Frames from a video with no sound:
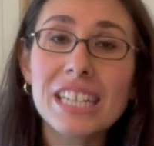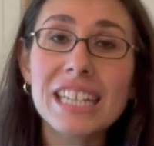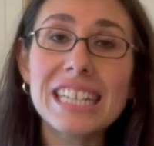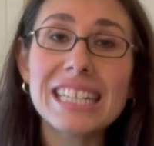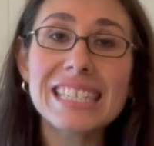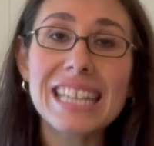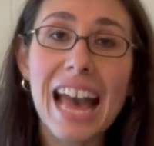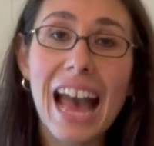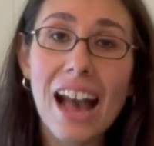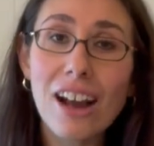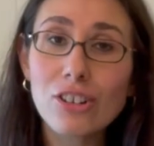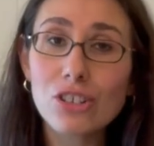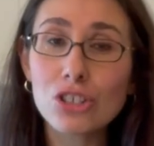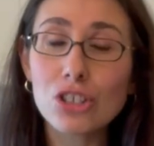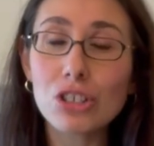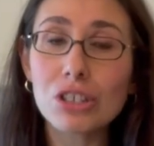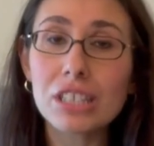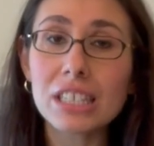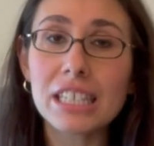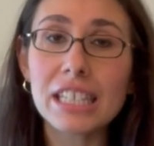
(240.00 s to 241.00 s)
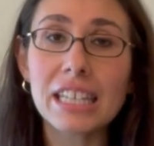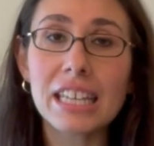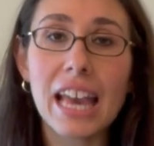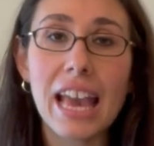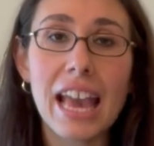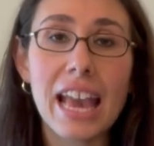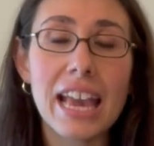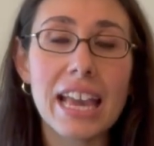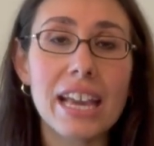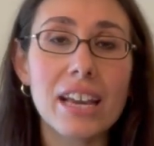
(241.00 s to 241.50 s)
is actually
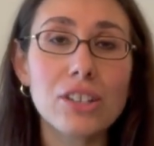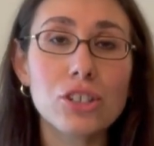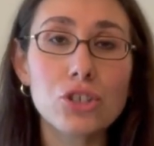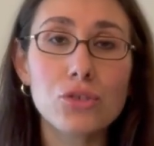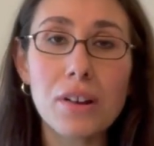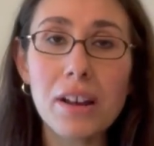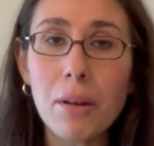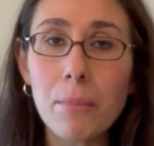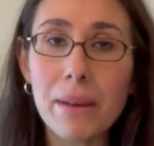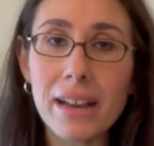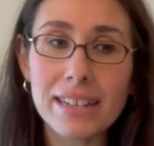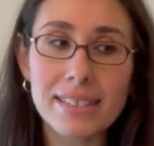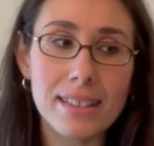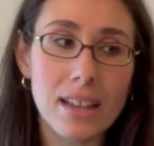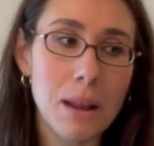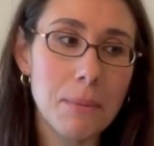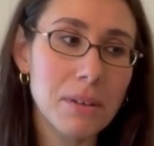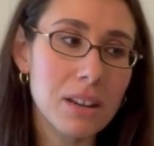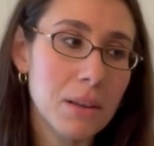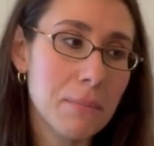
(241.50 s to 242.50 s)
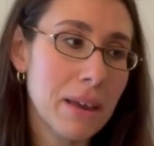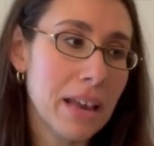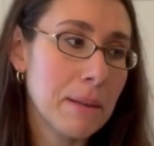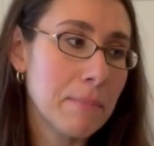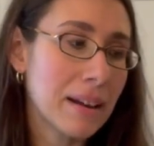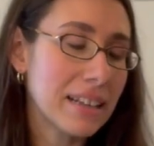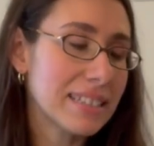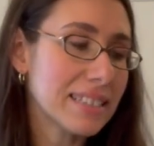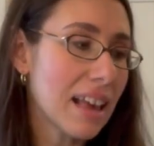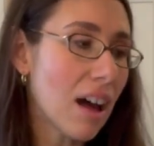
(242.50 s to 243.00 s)
a trail mix that I'm gonna make
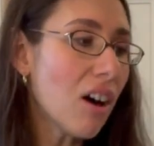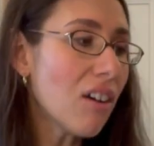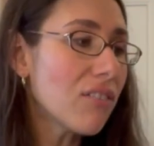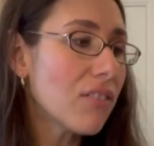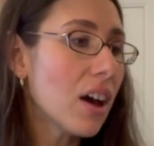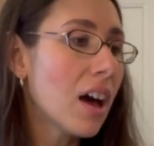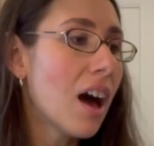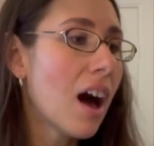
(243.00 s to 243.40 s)
myself.